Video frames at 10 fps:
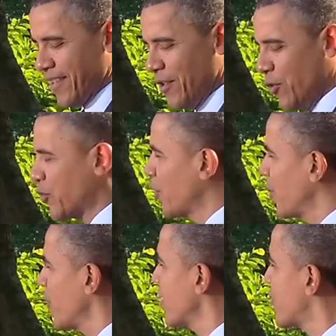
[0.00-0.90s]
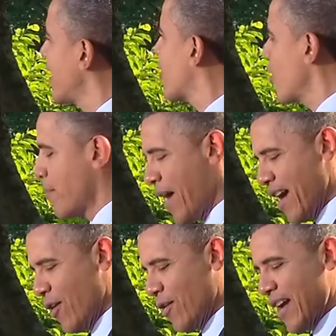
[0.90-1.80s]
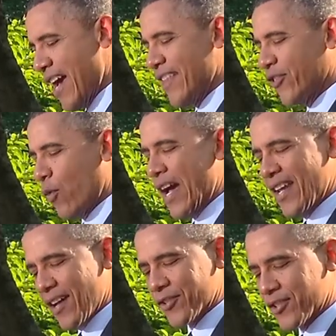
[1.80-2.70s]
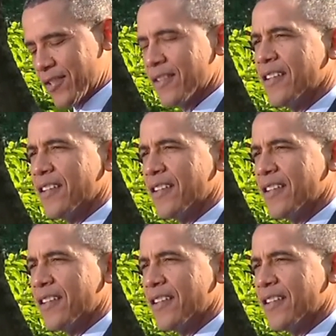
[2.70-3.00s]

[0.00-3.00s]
you to Cinco de Mayo at the White House.